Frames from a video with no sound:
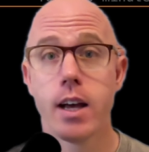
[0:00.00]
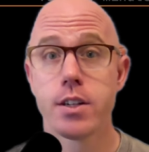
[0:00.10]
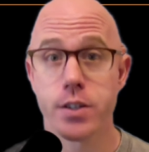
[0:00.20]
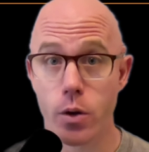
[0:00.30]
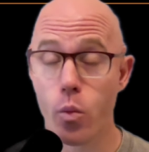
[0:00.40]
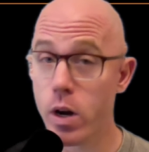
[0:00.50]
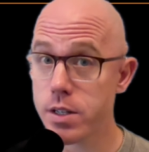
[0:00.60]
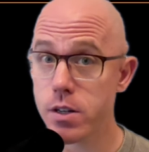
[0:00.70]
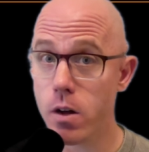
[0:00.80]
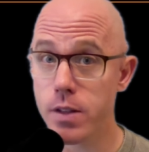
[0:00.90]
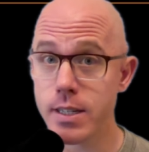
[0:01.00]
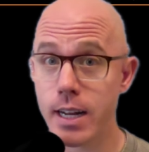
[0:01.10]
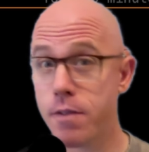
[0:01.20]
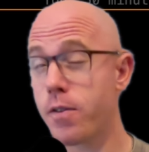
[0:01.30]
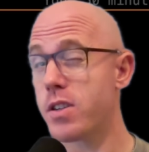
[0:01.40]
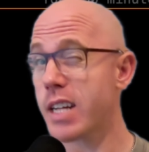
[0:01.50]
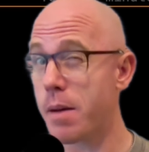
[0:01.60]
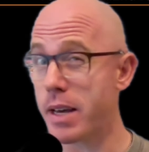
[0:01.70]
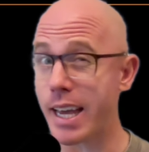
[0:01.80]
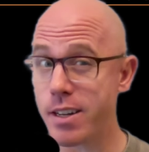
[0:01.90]
So where's all this data first
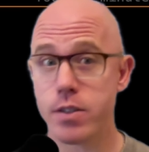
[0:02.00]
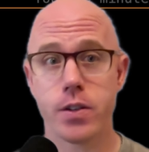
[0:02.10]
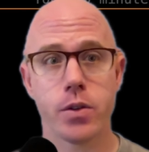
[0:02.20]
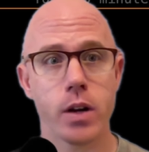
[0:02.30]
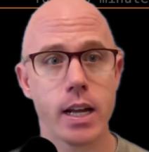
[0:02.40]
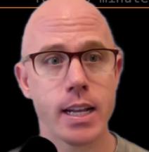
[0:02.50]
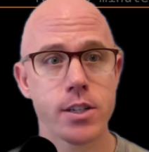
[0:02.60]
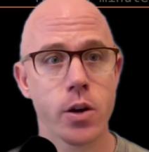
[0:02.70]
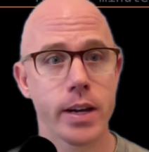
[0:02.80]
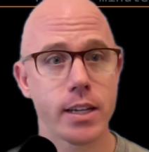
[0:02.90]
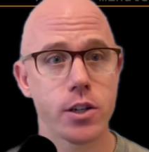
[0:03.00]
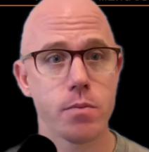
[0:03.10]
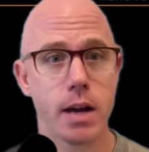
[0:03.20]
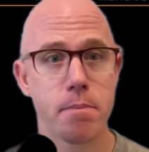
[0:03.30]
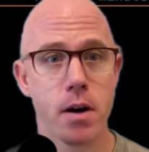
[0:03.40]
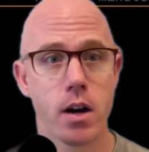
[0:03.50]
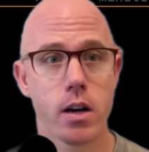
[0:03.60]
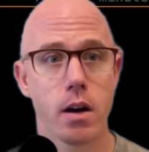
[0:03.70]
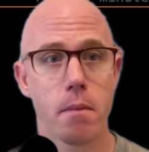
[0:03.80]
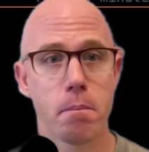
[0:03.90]
coming into? It is going into my
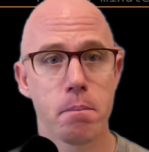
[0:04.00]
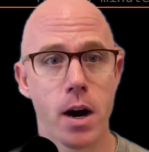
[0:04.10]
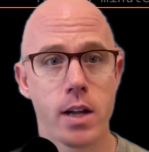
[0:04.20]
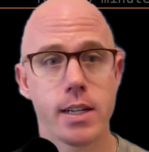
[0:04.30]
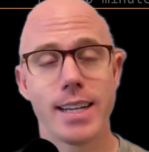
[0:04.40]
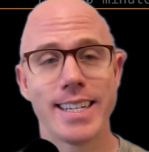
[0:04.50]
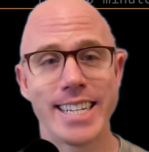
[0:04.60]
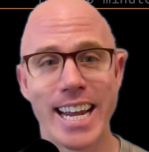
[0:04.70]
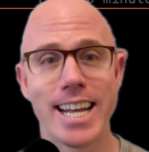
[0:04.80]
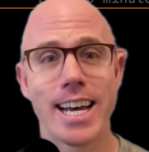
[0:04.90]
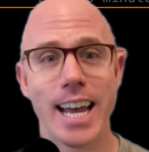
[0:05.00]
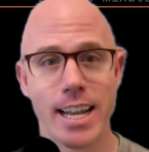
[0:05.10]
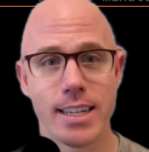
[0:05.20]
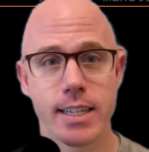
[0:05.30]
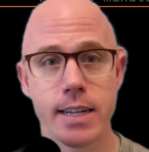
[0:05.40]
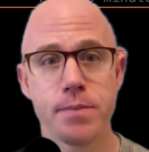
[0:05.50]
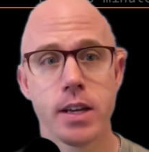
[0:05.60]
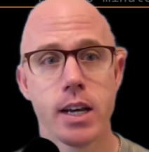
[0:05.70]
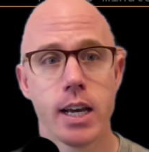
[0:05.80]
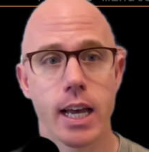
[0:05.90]
Punk bot data entity,
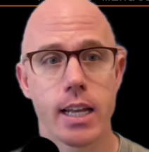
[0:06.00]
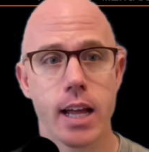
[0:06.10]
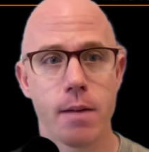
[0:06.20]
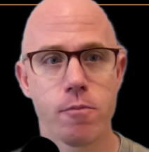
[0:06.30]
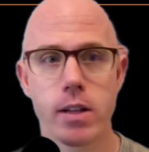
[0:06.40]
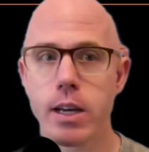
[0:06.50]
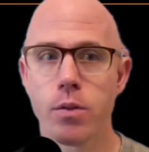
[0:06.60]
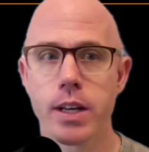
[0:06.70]
and I'm really only